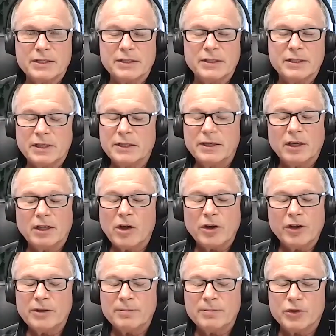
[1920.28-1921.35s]
and a lot
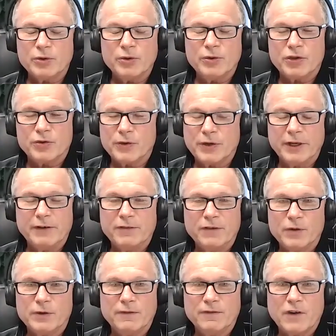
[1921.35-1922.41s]
of them do 3 and
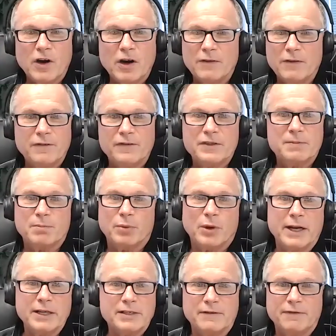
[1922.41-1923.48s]
4 and 5
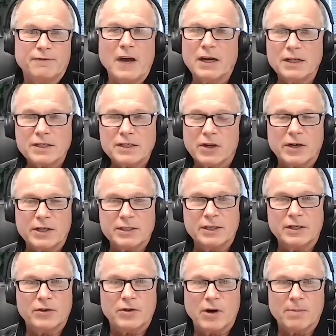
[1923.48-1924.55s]
sprays of fungicides
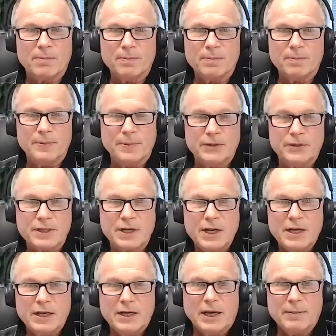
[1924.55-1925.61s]
in crop because
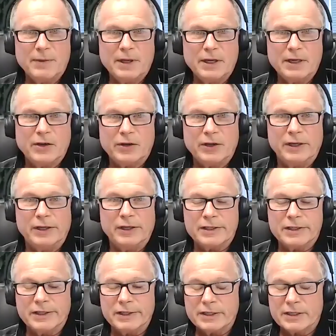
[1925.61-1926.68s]
they're getting
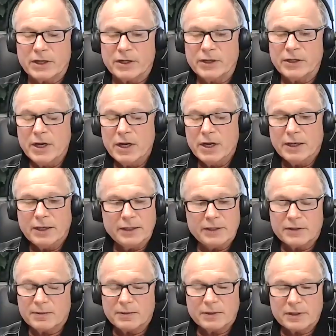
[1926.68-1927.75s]
disease. So
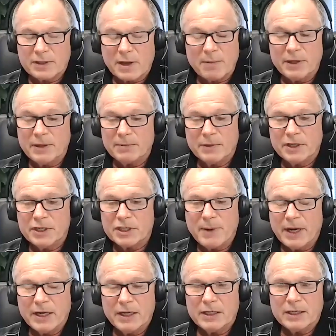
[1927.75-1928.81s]
some of them can
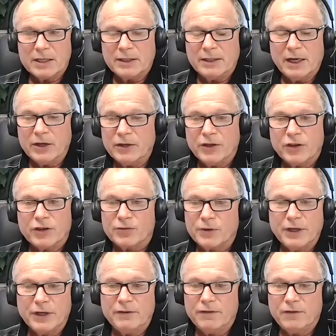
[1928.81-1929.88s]
spend
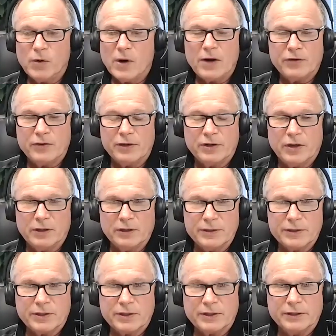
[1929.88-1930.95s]
$300 and
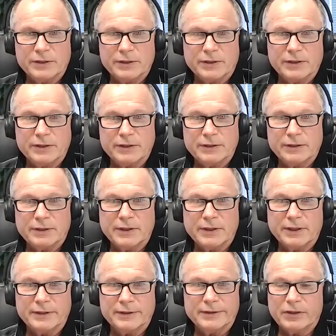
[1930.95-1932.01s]
$400 on
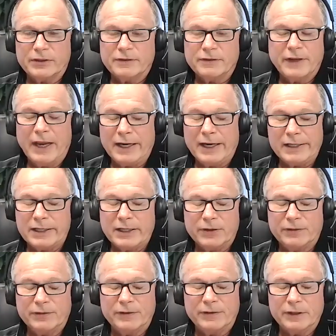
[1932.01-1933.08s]
a sort of a hectare
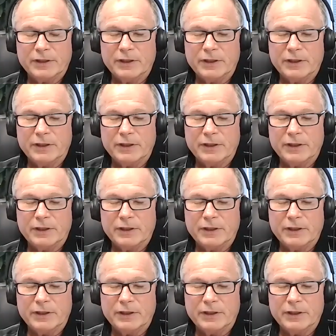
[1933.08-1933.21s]
of